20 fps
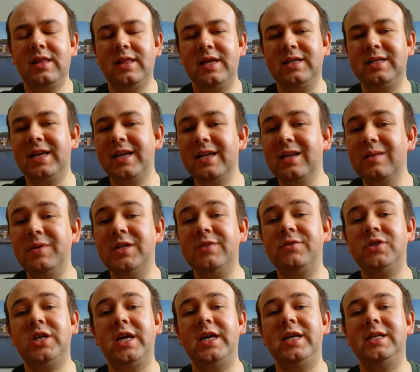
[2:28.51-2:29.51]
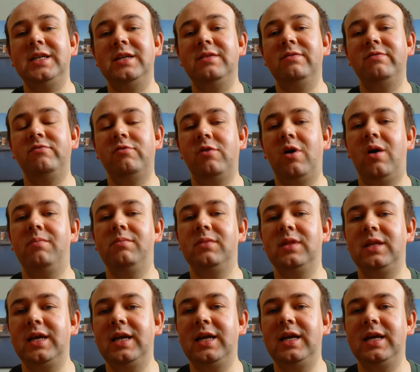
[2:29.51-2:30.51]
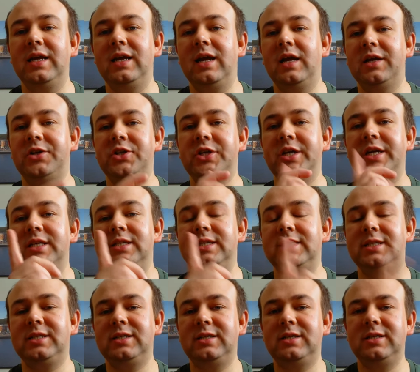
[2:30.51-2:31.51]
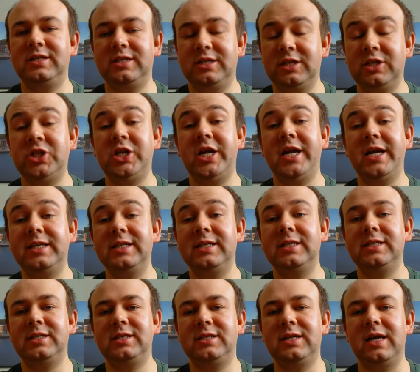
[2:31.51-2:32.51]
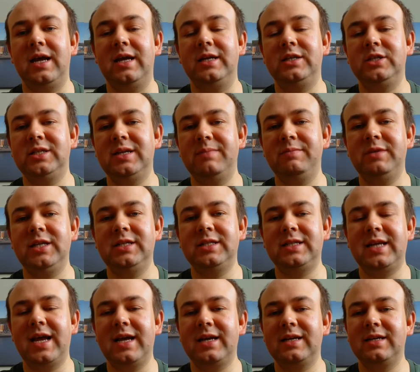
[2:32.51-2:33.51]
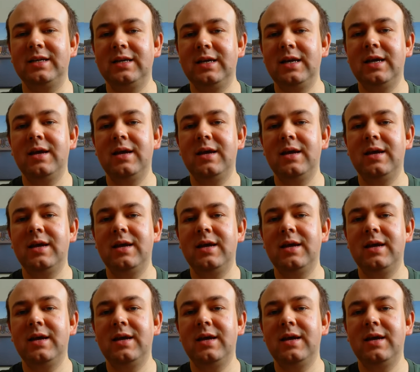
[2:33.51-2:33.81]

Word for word: There's a little bit of shading from the shared uh, chimney stack,